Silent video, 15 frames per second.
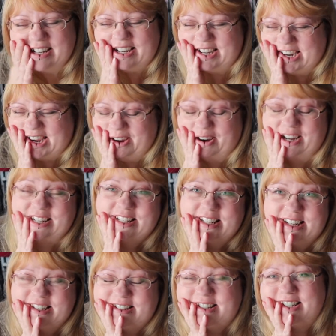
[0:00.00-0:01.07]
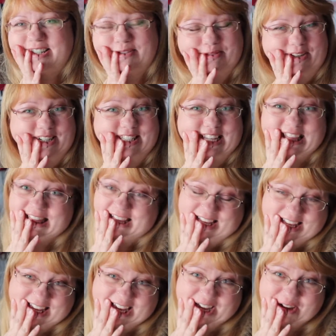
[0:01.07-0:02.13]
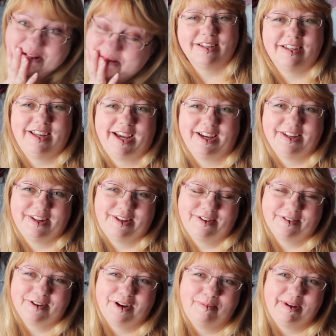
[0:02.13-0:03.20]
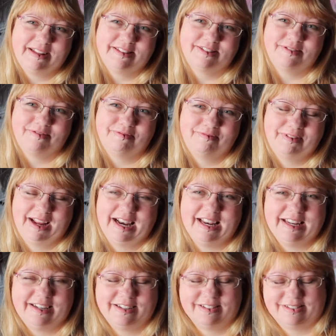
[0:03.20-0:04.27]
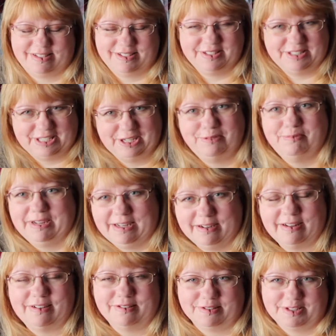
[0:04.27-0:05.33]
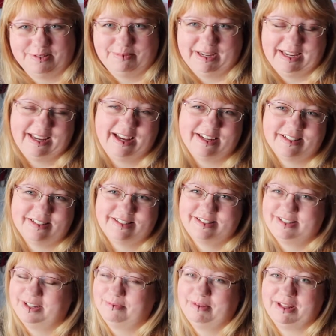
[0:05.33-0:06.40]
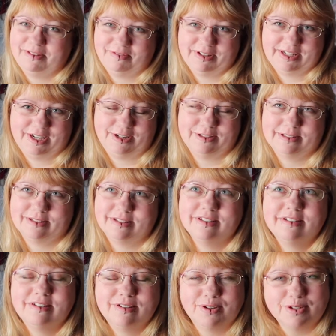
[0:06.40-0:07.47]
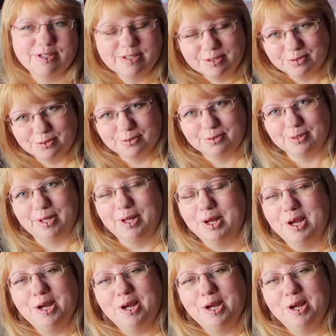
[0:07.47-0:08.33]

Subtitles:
you know, I did just want to say thank you. Yeah, your comments really do mean a lot to me and do make the videos not at all